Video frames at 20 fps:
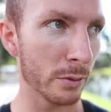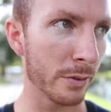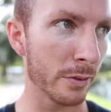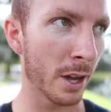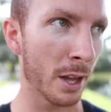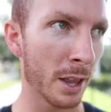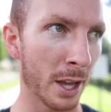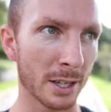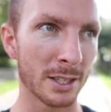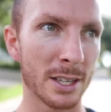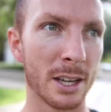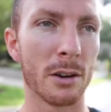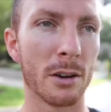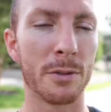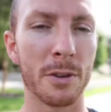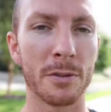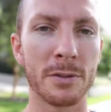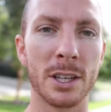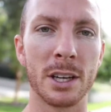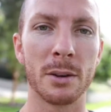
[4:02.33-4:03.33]
We've got like 10 or
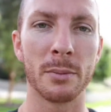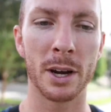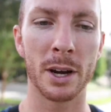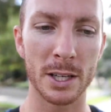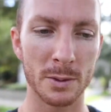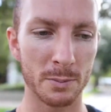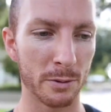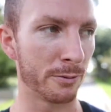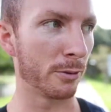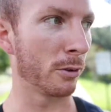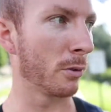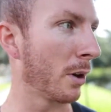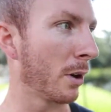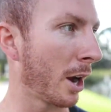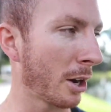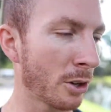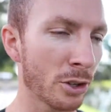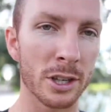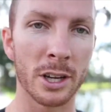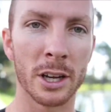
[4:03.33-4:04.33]
15 minutes before we're
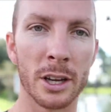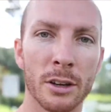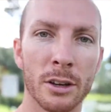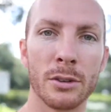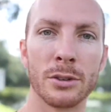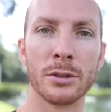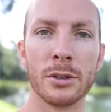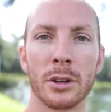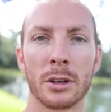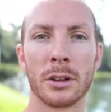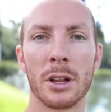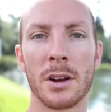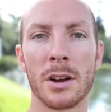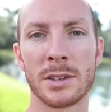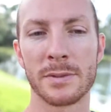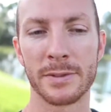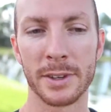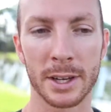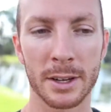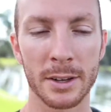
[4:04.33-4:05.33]
actually gonna go do a
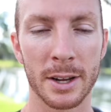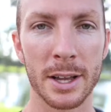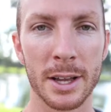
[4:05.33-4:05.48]
CrossFit,